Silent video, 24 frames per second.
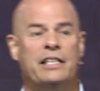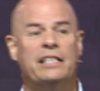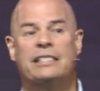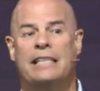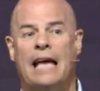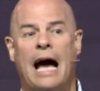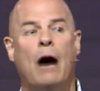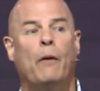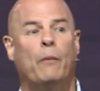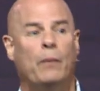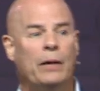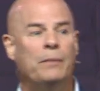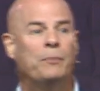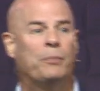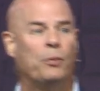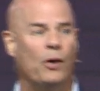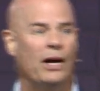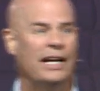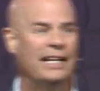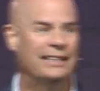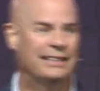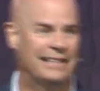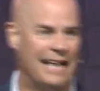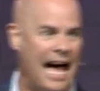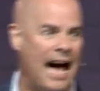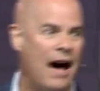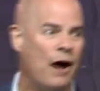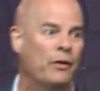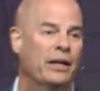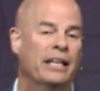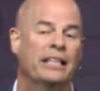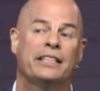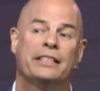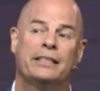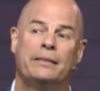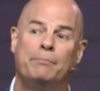is how we break down
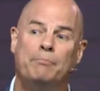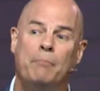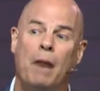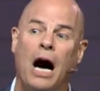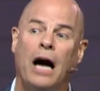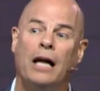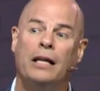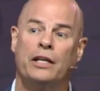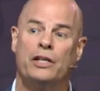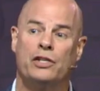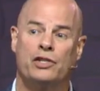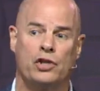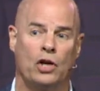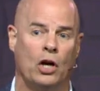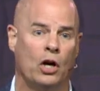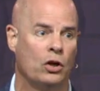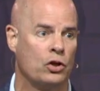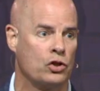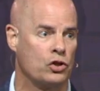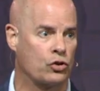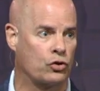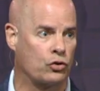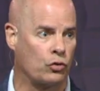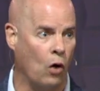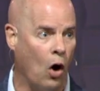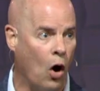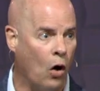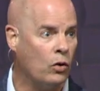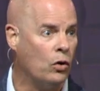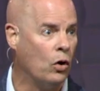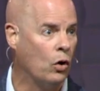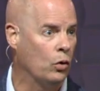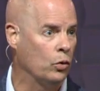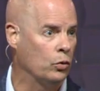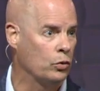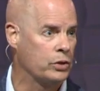and demolish
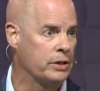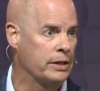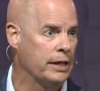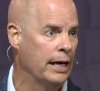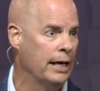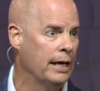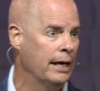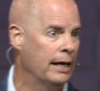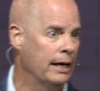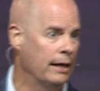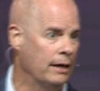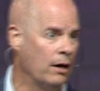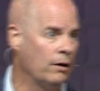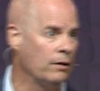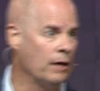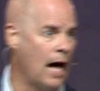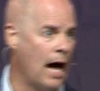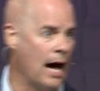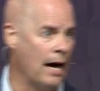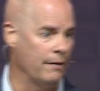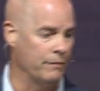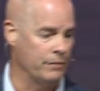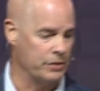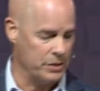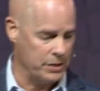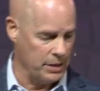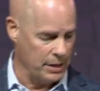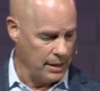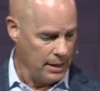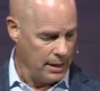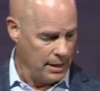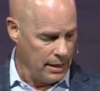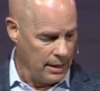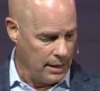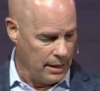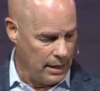strongholds in our lives.
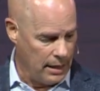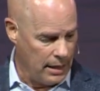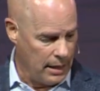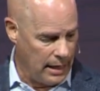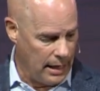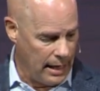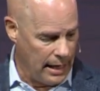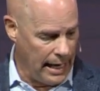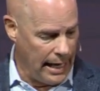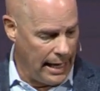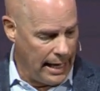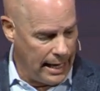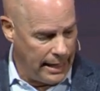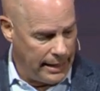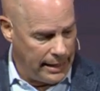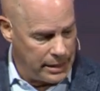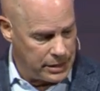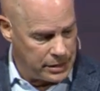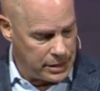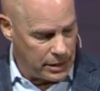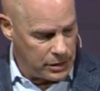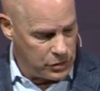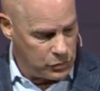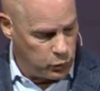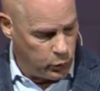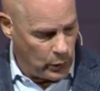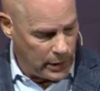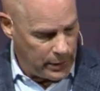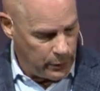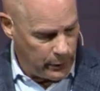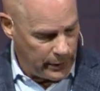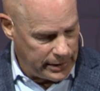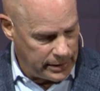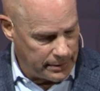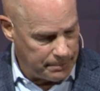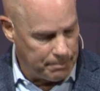And, he says, we,
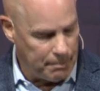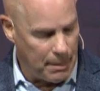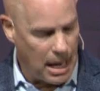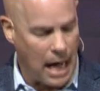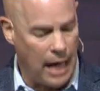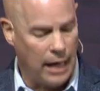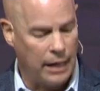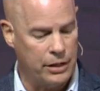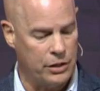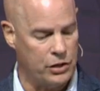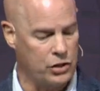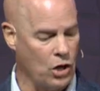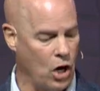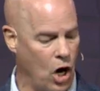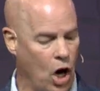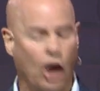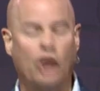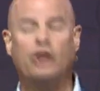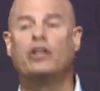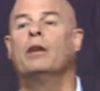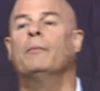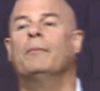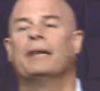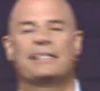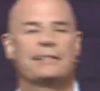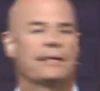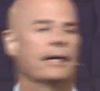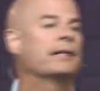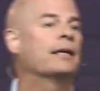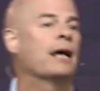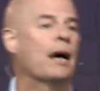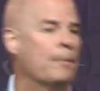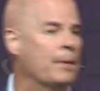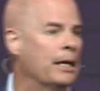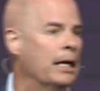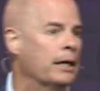we demolish arguments that
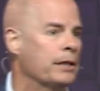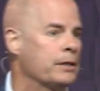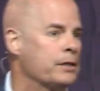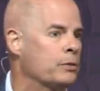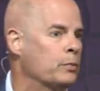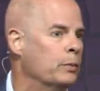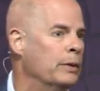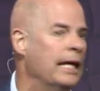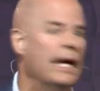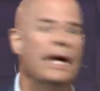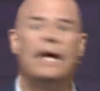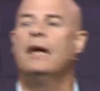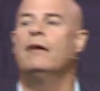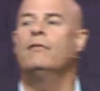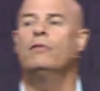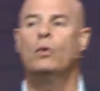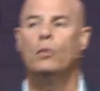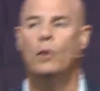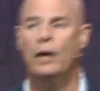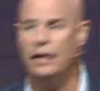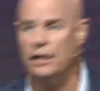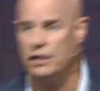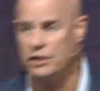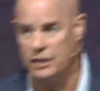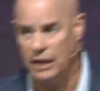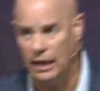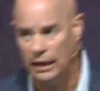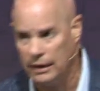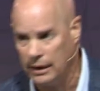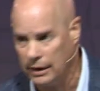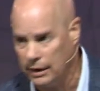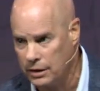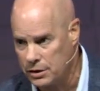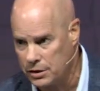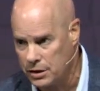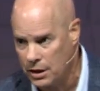come at us. When the evil one is
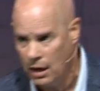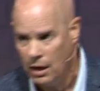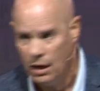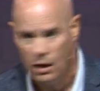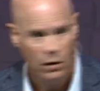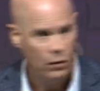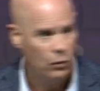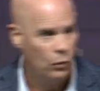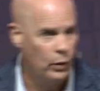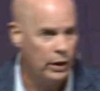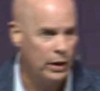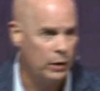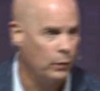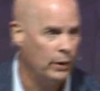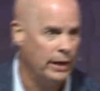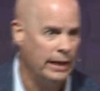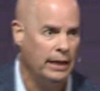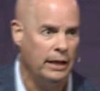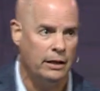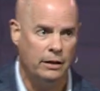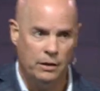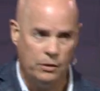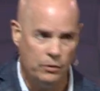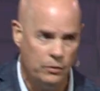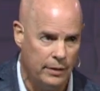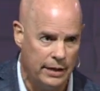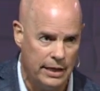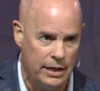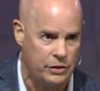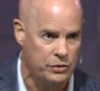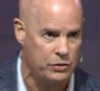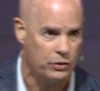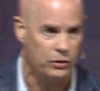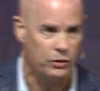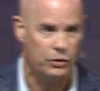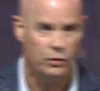telling us, we, we need to do
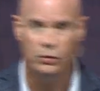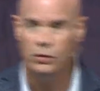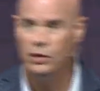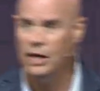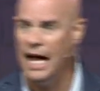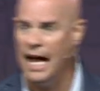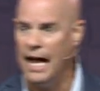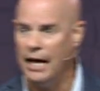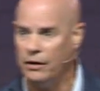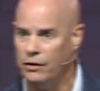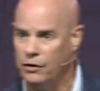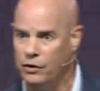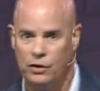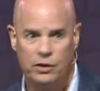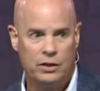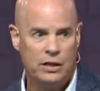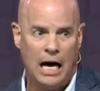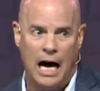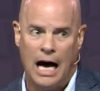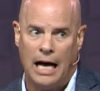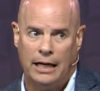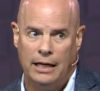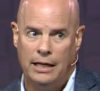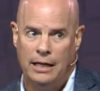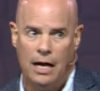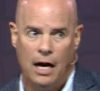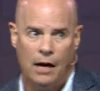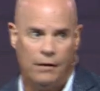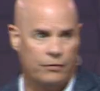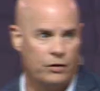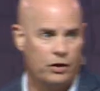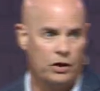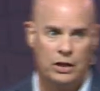this or do that, or you're not enough, you're